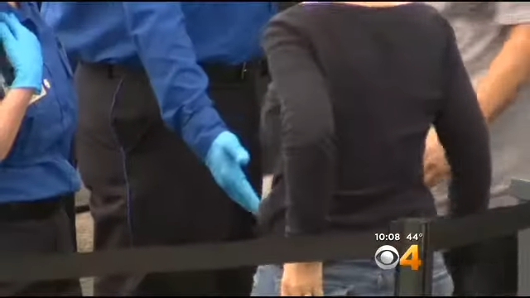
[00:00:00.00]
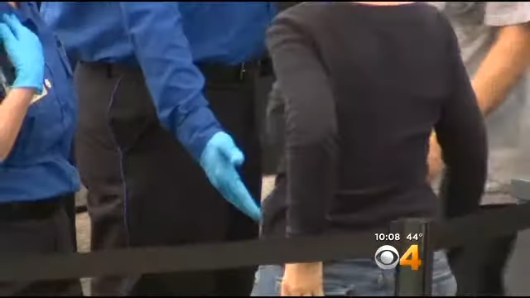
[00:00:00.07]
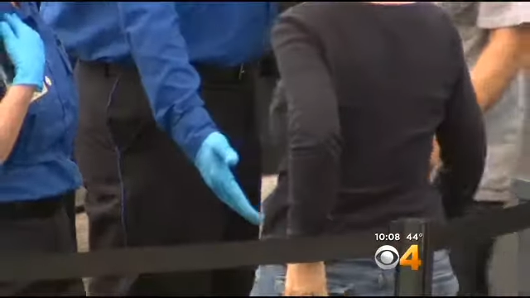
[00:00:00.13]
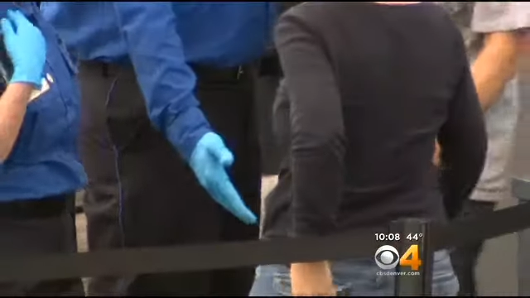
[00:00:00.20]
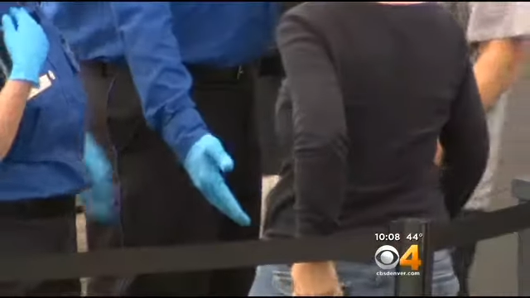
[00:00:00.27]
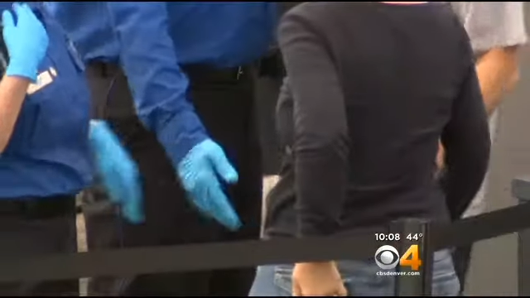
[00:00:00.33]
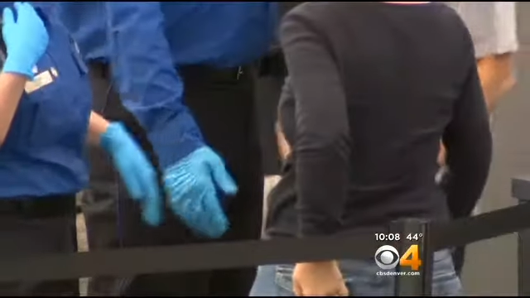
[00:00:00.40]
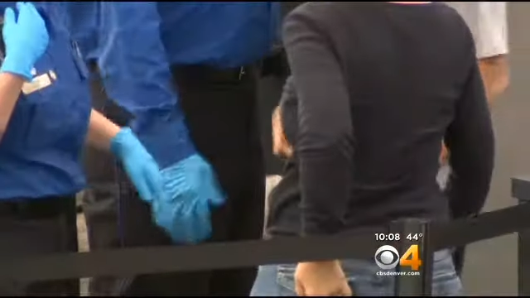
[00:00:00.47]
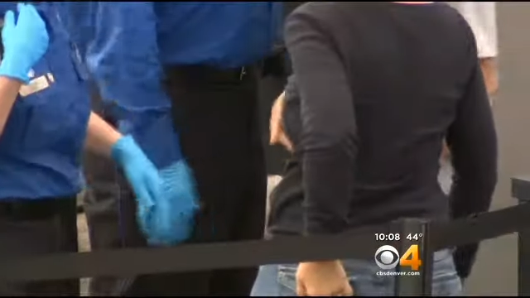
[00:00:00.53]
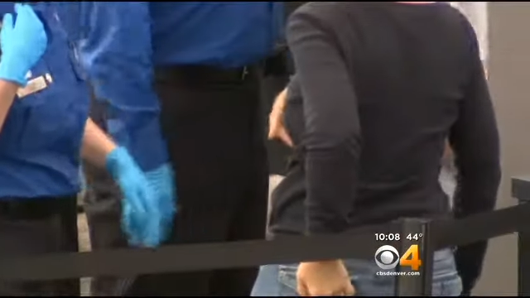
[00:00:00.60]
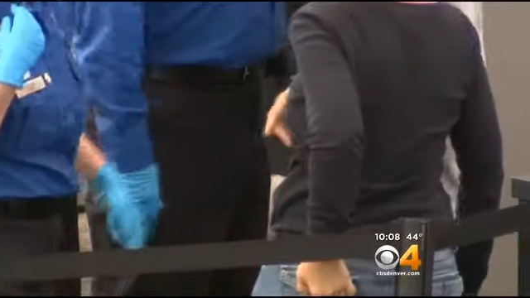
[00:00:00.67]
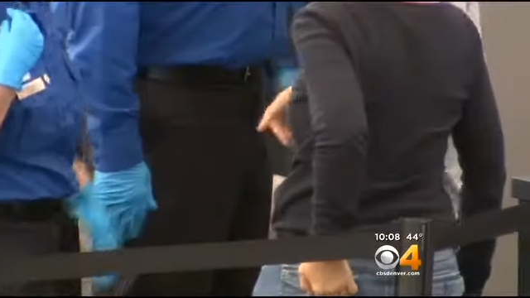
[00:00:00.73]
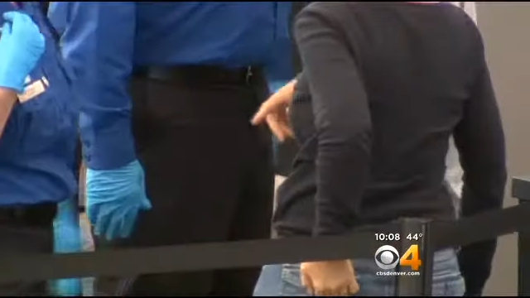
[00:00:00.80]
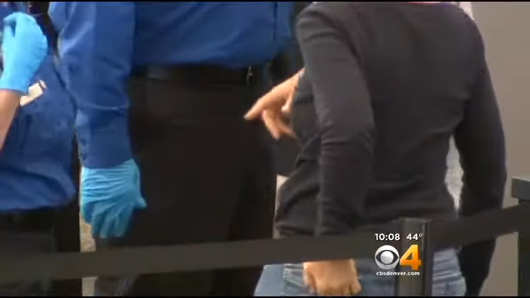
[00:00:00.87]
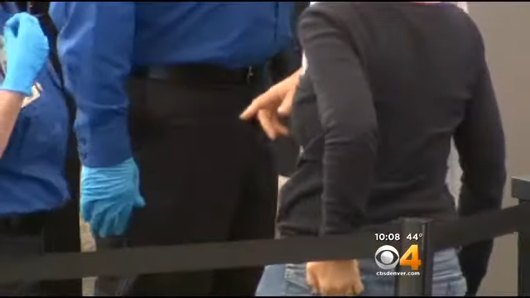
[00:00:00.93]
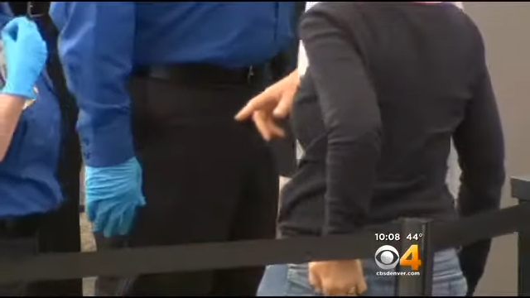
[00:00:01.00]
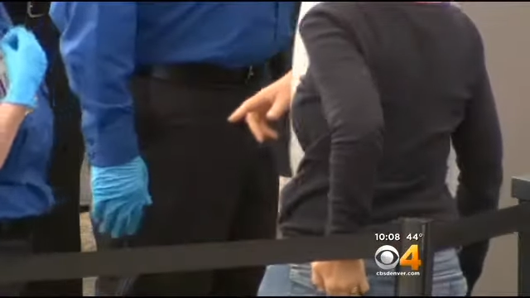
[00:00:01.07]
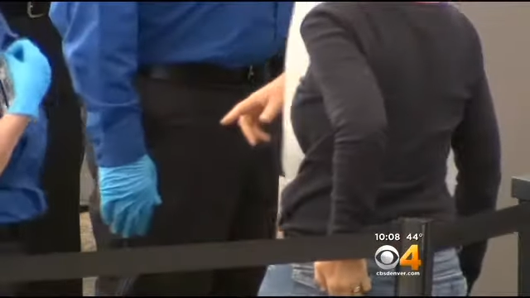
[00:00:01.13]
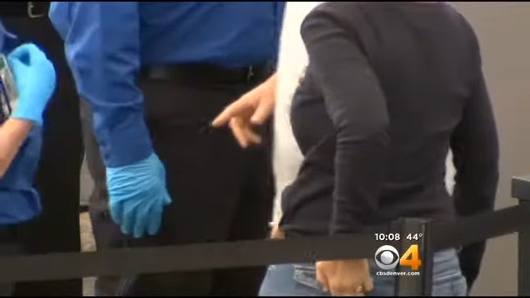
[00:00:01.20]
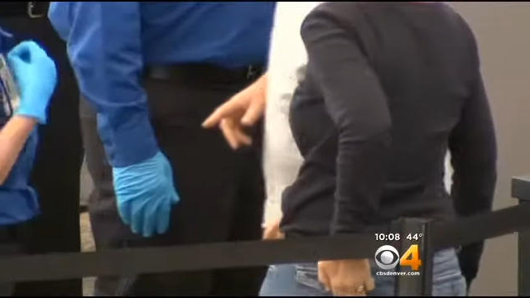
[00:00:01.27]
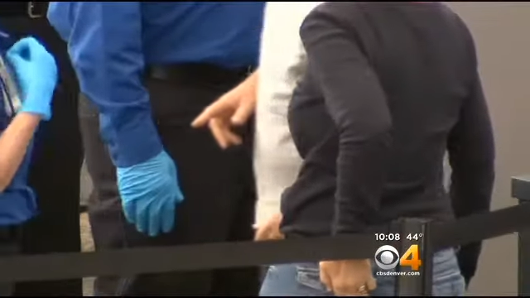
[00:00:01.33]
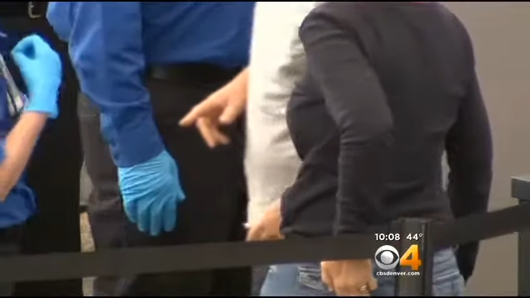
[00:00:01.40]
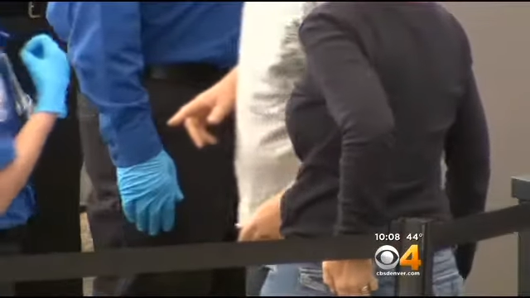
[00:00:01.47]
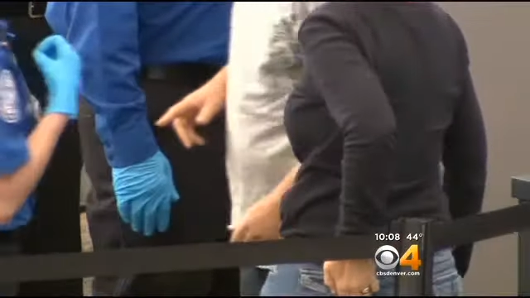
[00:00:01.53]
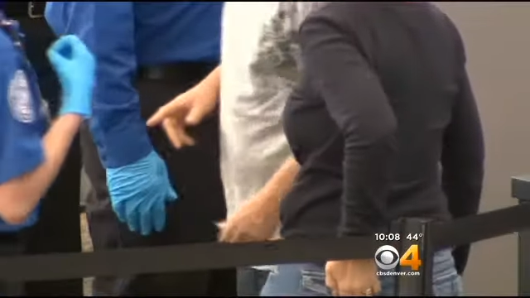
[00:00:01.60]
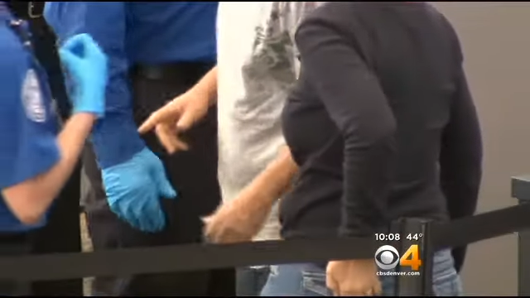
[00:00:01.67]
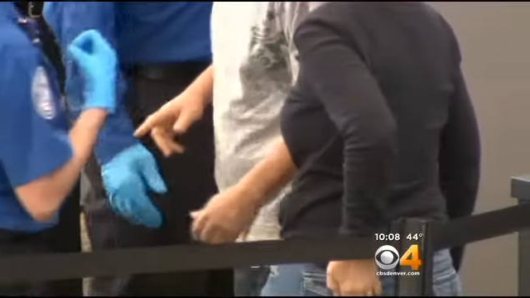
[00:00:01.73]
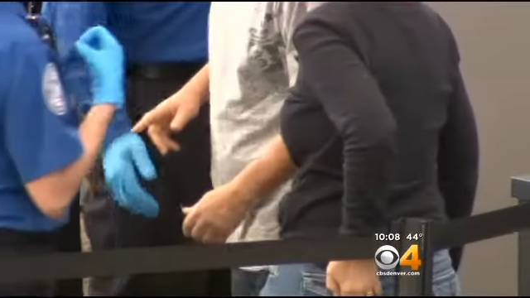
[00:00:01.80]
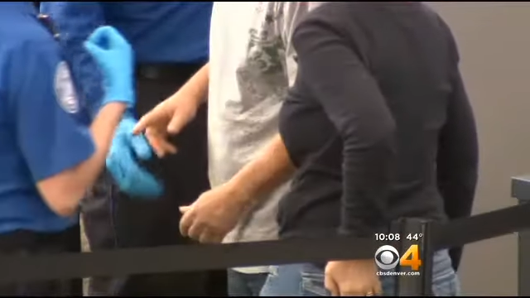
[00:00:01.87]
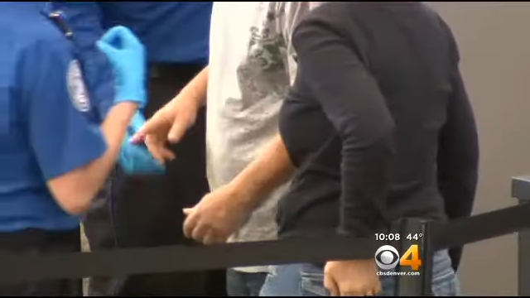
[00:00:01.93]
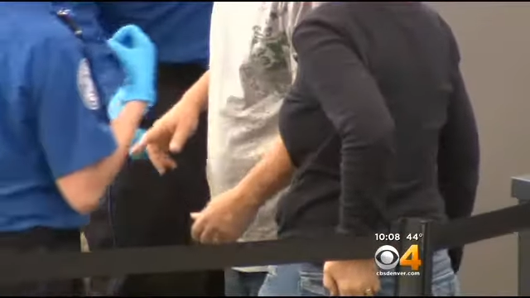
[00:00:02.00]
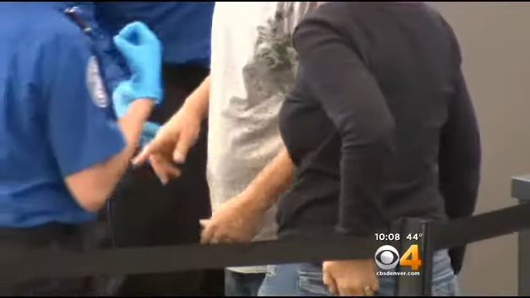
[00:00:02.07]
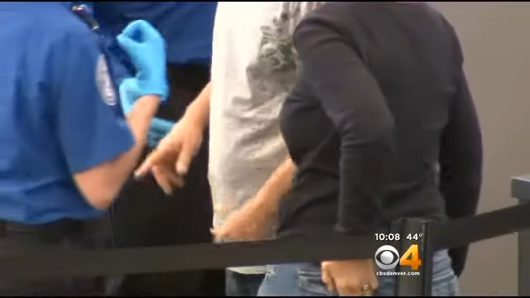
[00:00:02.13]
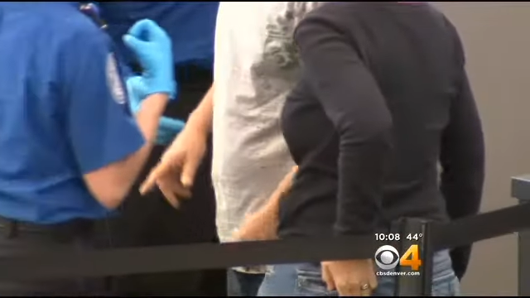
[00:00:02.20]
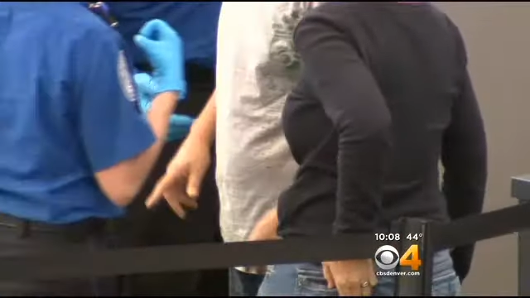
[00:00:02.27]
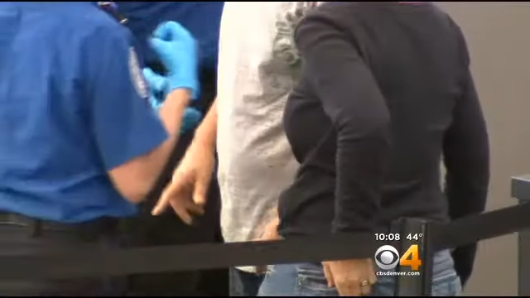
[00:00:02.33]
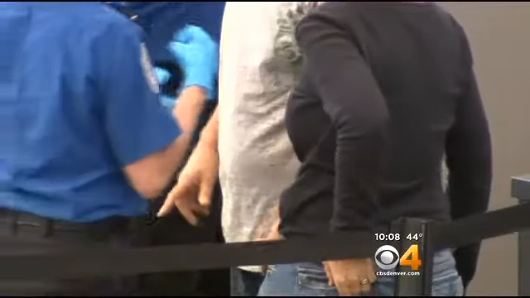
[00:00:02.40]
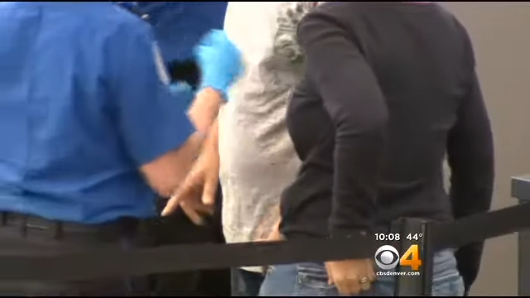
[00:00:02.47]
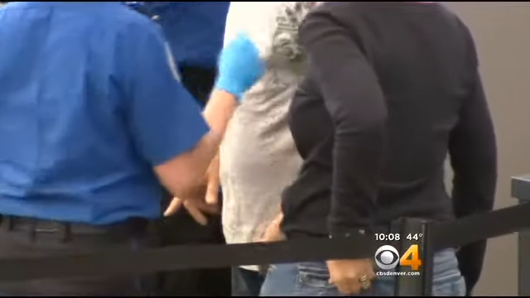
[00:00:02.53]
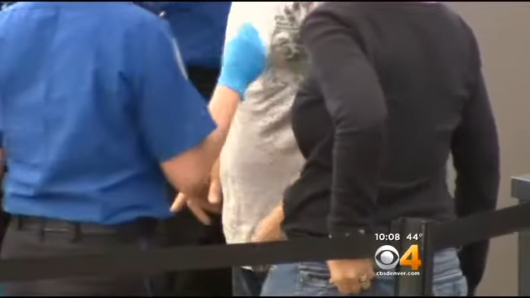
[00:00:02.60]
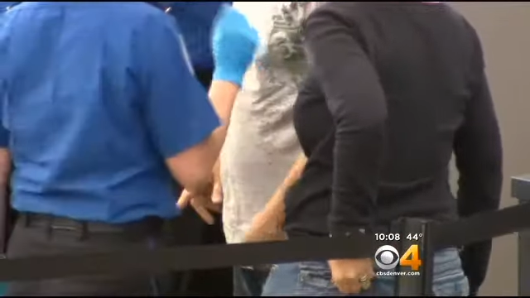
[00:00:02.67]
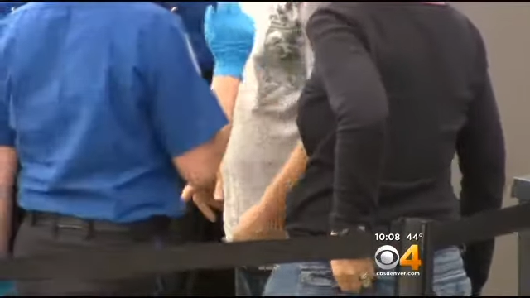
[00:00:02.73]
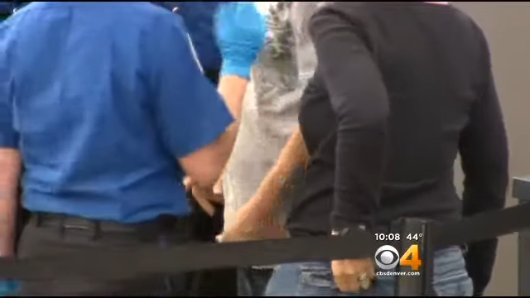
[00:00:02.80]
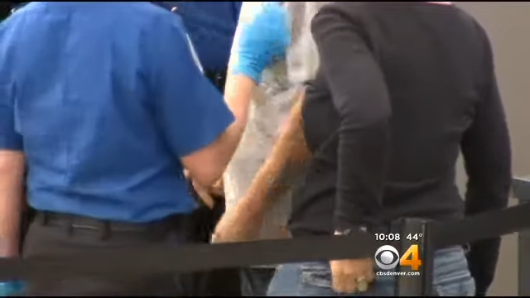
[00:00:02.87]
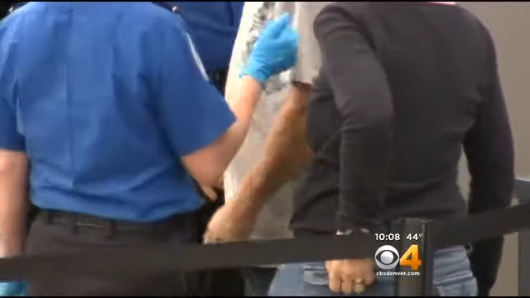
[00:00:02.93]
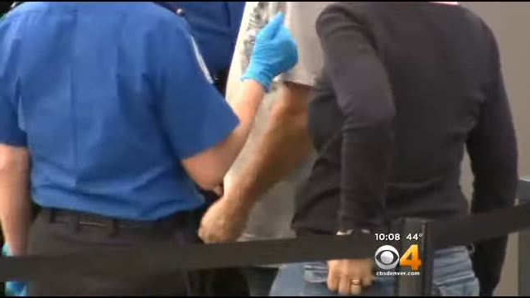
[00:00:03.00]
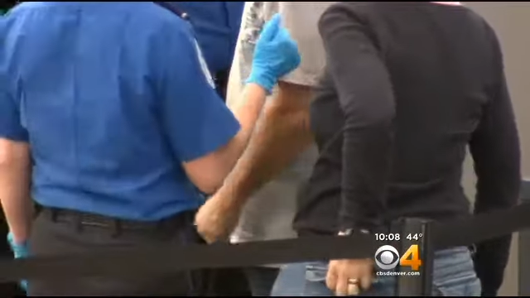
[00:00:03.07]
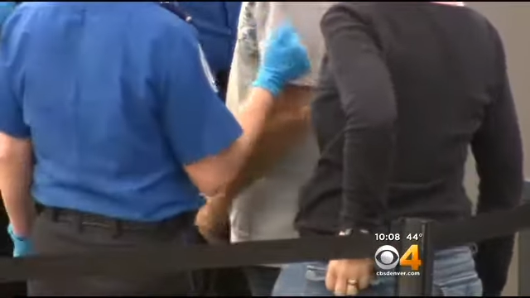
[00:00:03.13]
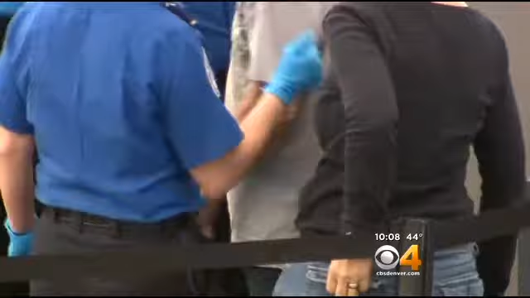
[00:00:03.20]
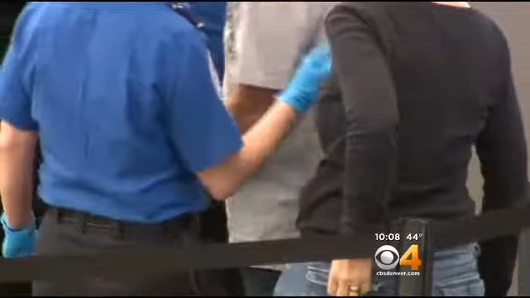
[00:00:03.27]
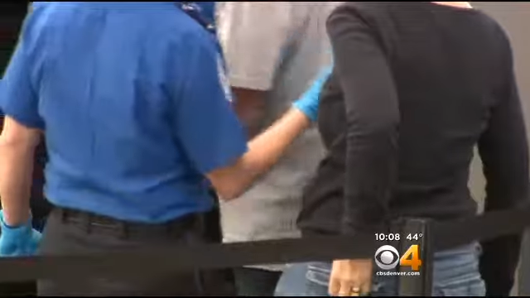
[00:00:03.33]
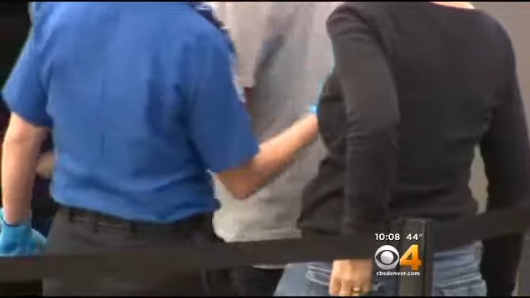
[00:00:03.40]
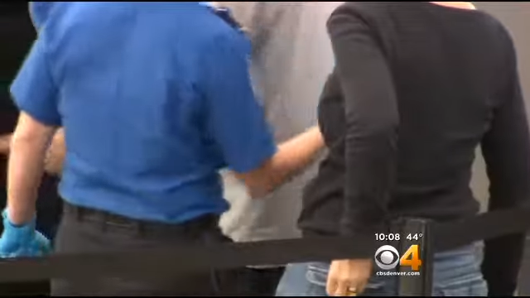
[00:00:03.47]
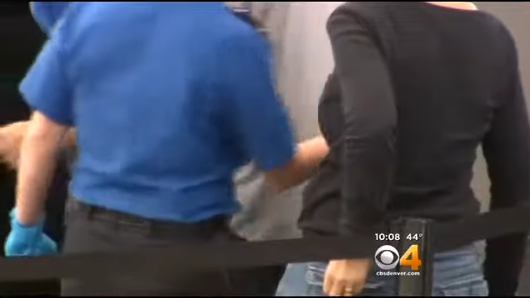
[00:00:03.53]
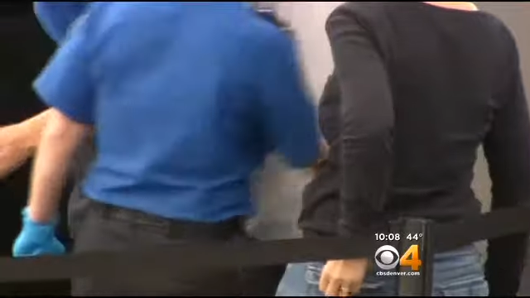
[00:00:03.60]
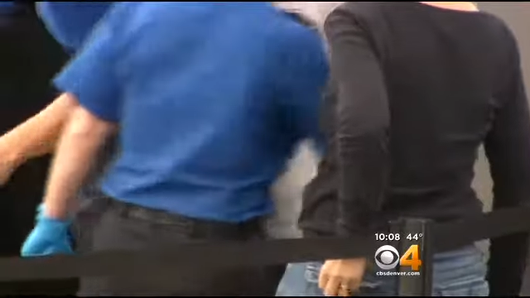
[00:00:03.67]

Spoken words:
(no speaker visible)